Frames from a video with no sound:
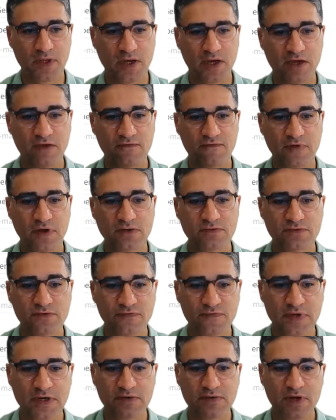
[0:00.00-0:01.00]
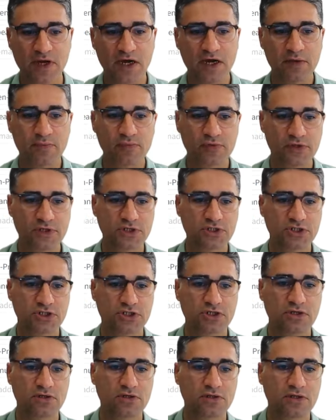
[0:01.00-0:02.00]
I found very high
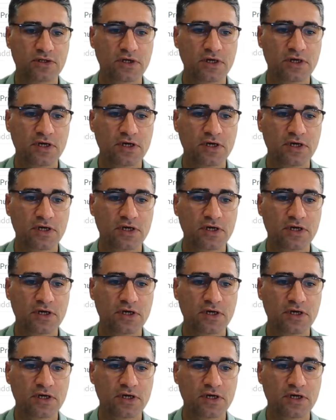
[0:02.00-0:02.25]
potential